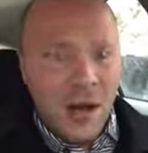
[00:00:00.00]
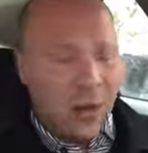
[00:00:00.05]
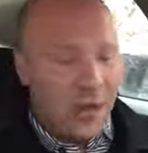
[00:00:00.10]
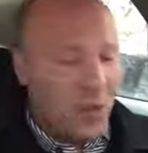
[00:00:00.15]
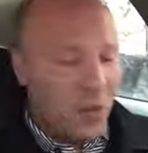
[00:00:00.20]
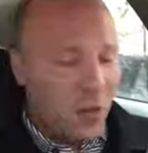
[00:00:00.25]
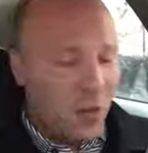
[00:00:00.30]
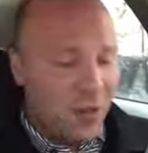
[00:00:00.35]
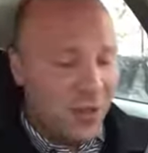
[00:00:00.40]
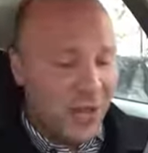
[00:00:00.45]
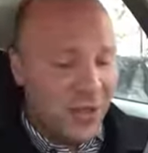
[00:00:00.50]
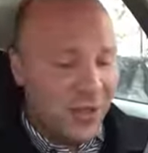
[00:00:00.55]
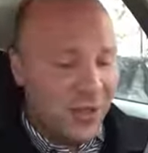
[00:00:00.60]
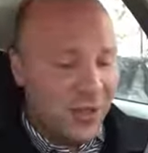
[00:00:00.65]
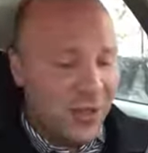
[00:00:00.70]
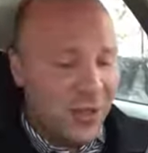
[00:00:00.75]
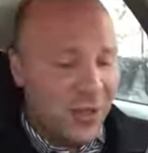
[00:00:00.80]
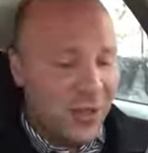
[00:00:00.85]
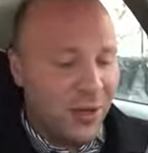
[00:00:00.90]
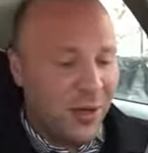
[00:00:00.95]

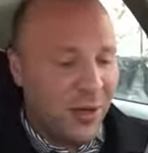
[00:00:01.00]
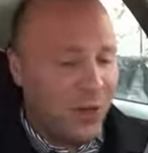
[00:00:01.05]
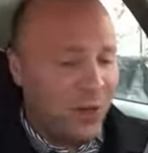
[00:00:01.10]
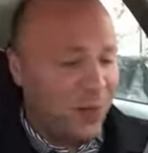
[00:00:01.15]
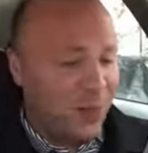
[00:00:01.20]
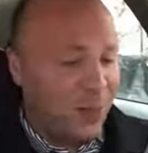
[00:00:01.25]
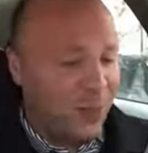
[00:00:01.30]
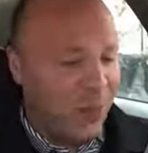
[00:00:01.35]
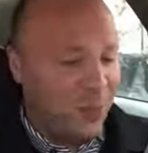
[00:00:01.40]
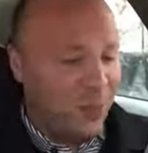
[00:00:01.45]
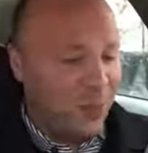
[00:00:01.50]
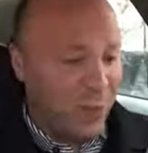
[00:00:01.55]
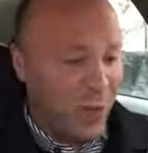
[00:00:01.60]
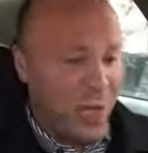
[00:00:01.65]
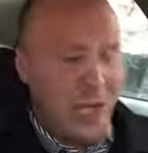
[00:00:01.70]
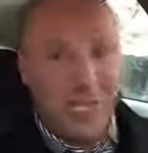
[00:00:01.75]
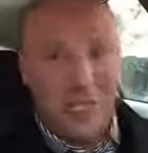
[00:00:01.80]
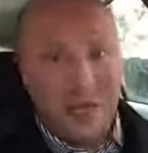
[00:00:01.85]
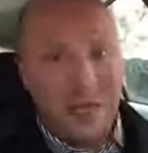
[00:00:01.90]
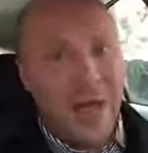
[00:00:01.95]
Globebusters,
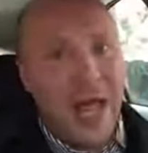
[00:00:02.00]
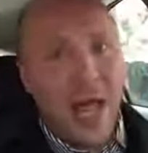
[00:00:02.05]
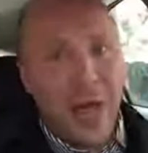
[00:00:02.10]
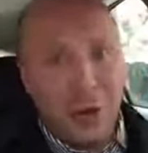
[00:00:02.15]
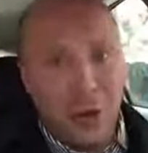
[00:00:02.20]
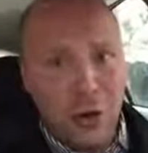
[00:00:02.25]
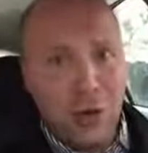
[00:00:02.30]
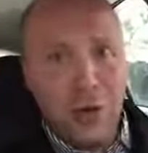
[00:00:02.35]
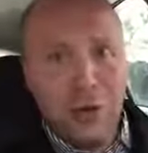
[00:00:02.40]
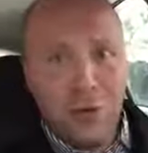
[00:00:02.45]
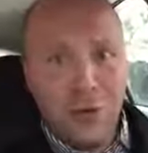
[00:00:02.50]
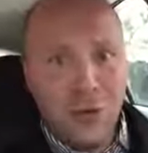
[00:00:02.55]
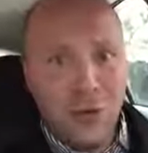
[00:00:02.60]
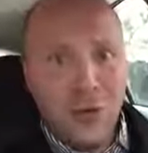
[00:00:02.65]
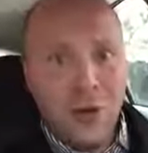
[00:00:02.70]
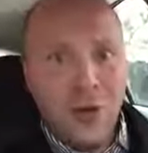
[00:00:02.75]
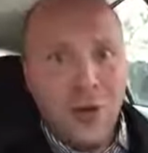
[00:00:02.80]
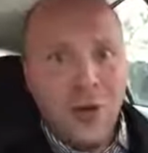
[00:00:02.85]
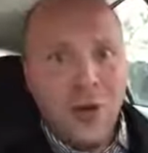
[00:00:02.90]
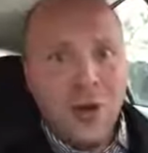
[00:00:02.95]
British Flat Earth,